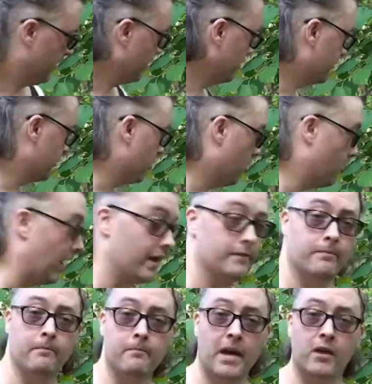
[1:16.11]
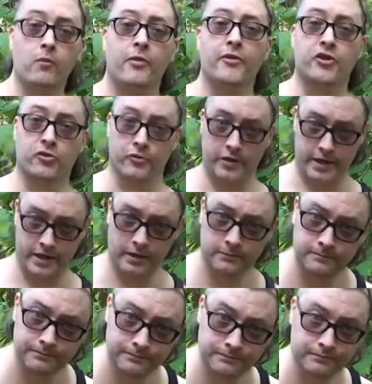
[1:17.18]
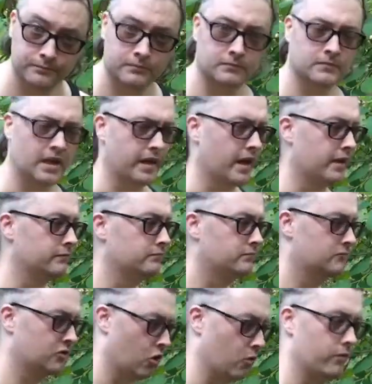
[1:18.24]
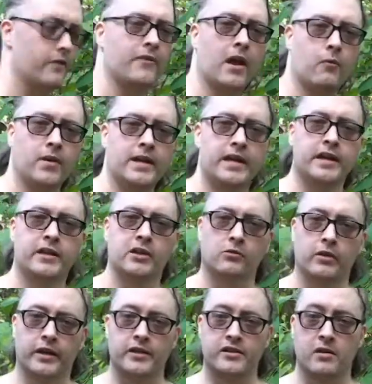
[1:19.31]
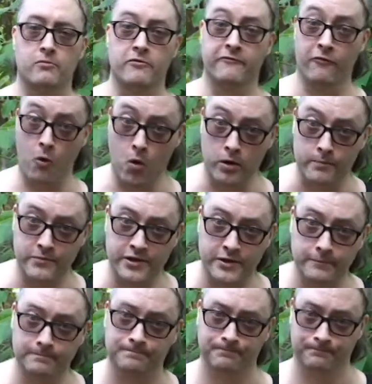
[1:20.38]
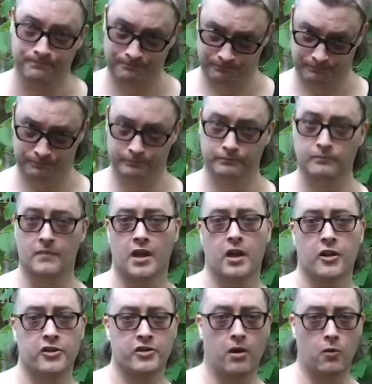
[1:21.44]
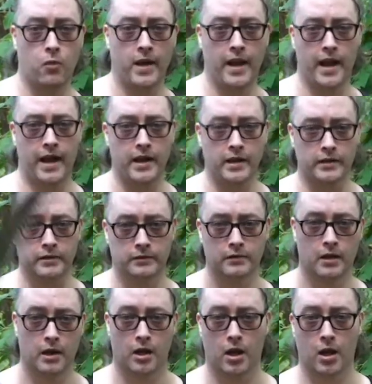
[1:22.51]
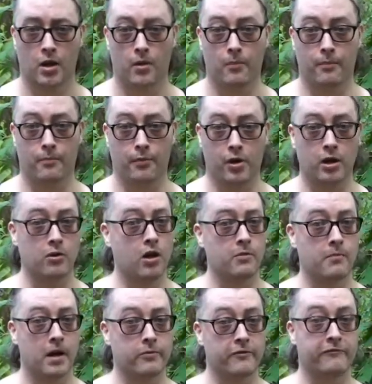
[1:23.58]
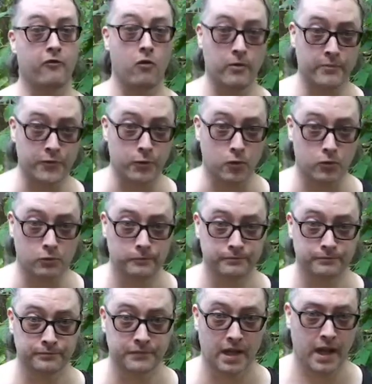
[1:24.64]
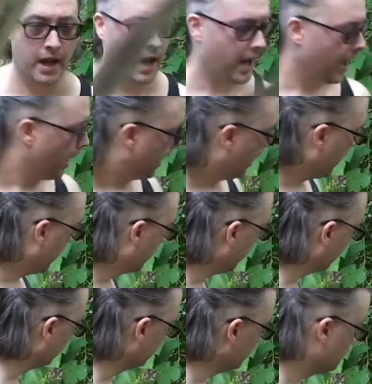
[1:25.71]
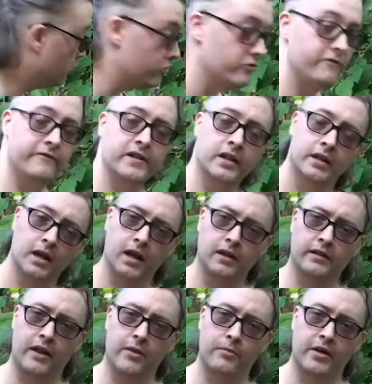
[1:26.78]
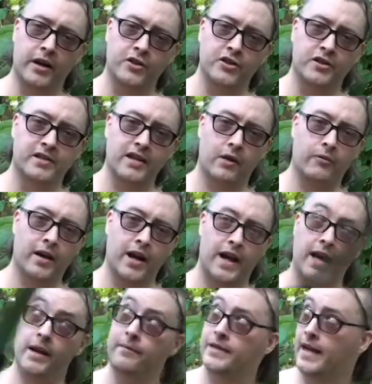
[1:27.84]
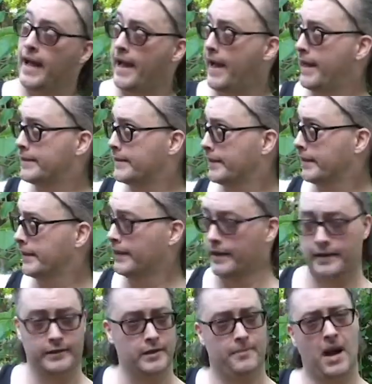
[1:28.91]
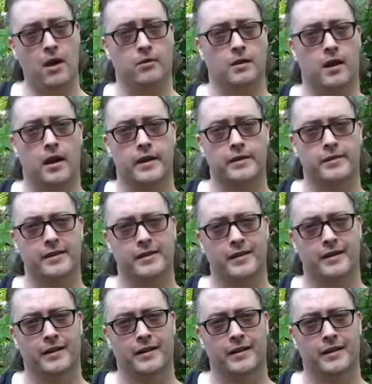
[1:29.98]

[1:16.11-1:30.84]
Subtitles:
So I met with the tree and I told it that we needed to look at some reforms. So I went ahead and brought along my reform tool and I removed a lot of the branches that were aimed at power lines.